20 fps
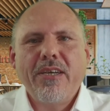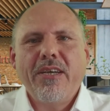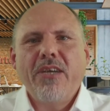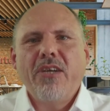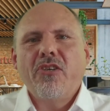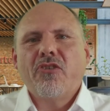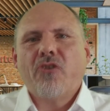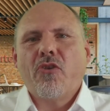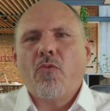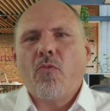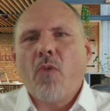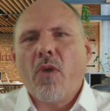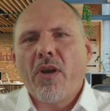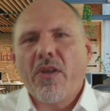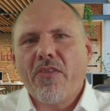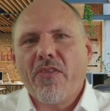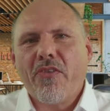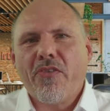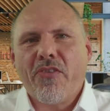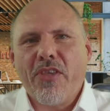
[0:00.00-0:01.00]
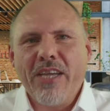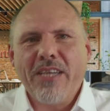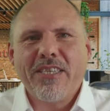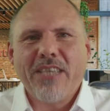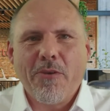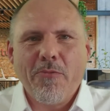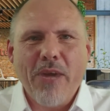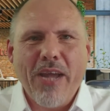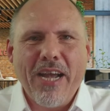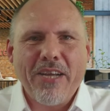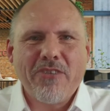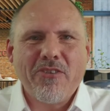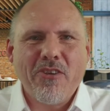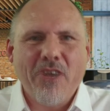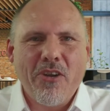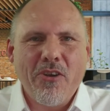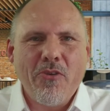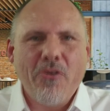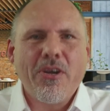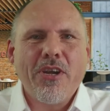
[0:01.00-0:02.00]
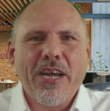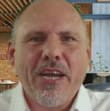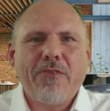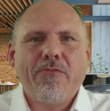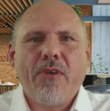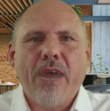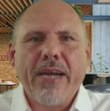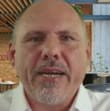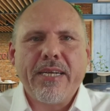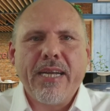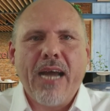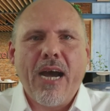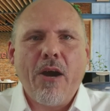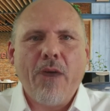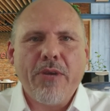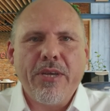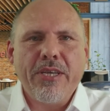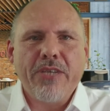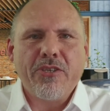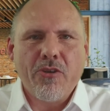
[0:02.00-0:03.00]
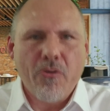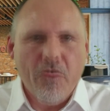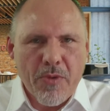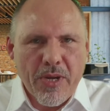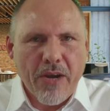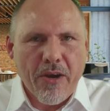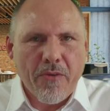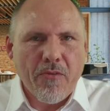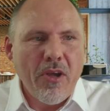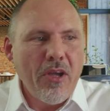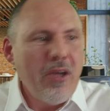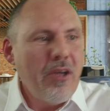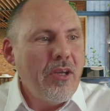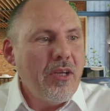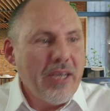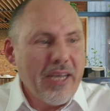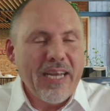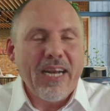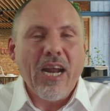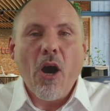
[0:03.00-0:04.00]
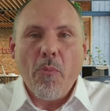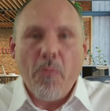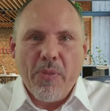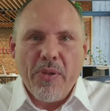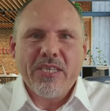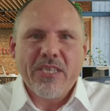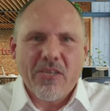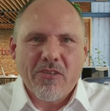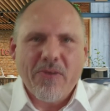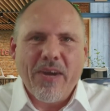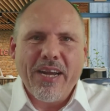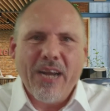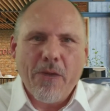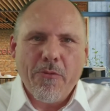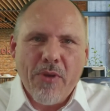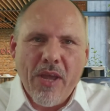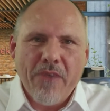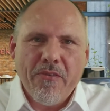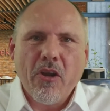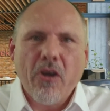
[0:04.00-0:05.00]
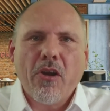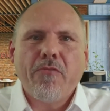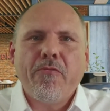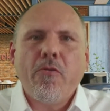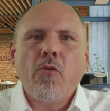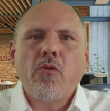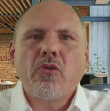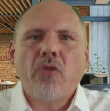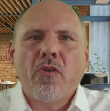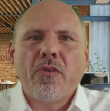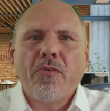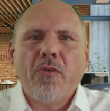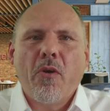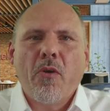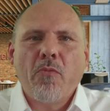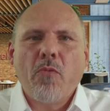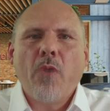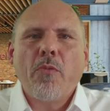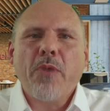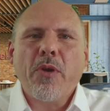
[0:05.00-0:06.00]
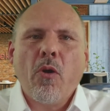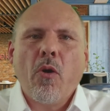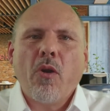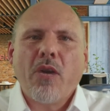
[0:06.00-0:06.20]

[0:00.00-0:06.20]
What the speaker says: So one of the things that we're actually looking at right now is, we are in our business right now, we have a lot of focus on what we call